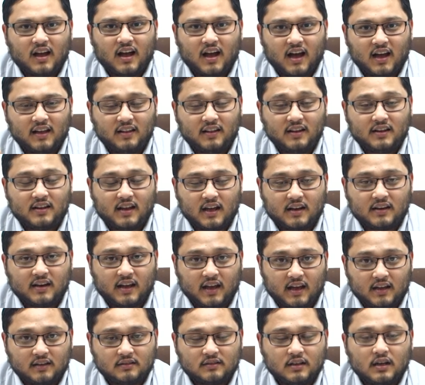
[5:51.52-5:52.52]
other than
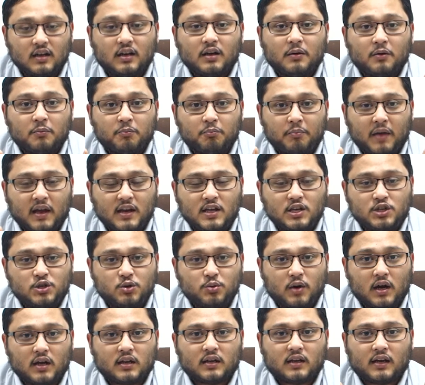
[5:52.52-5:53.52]
that,
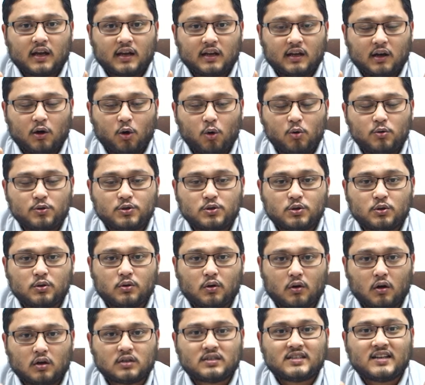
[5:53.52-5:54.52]
many-to-one can also
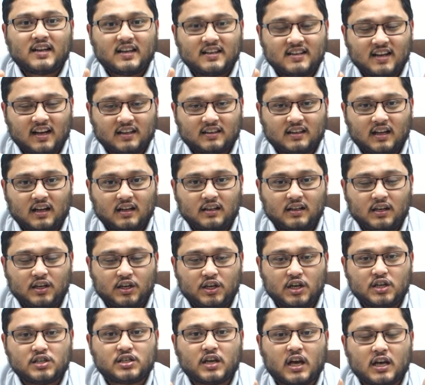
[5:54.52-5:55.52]
cause data
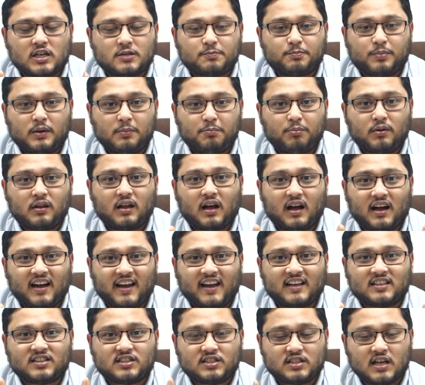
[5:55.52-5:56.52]
leakage as people are
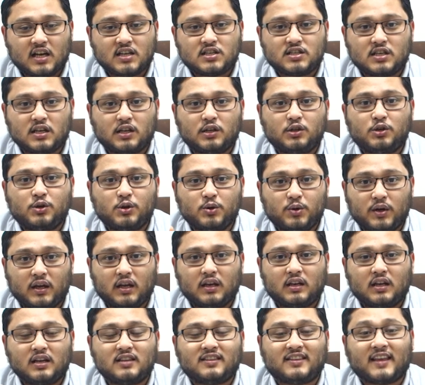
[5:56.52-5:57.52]
accessing
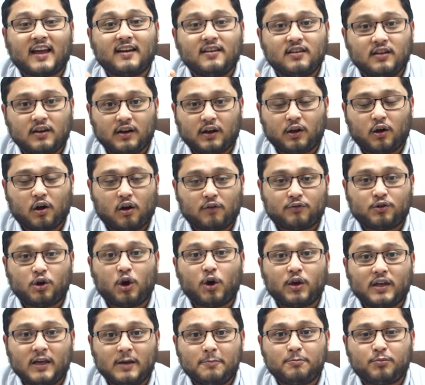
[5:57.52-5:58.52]
during the tendering of
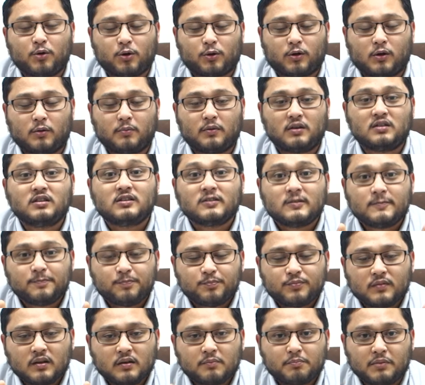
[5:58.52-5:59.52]
your e-procurement
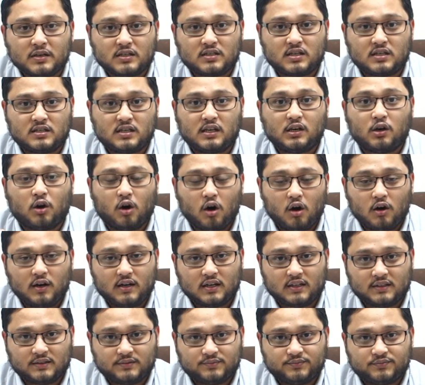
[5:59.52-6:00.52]
purchasing
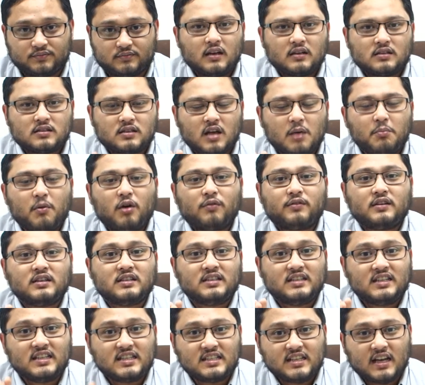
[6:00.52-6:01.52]
order. Some of the
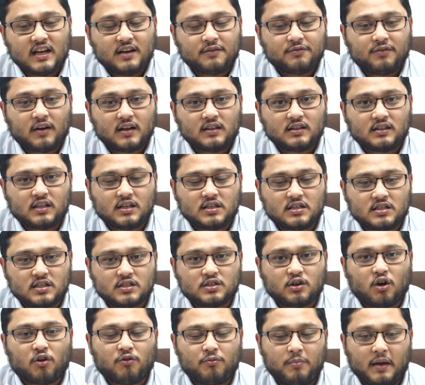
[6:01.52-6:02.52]

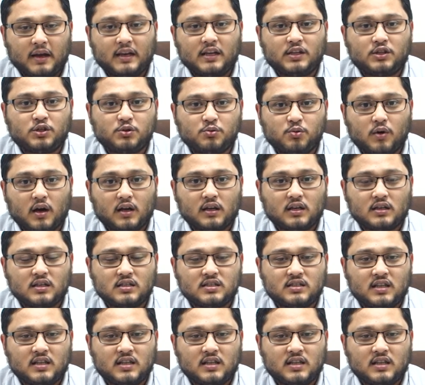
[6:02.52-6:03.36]
disadvantages of many-to-one is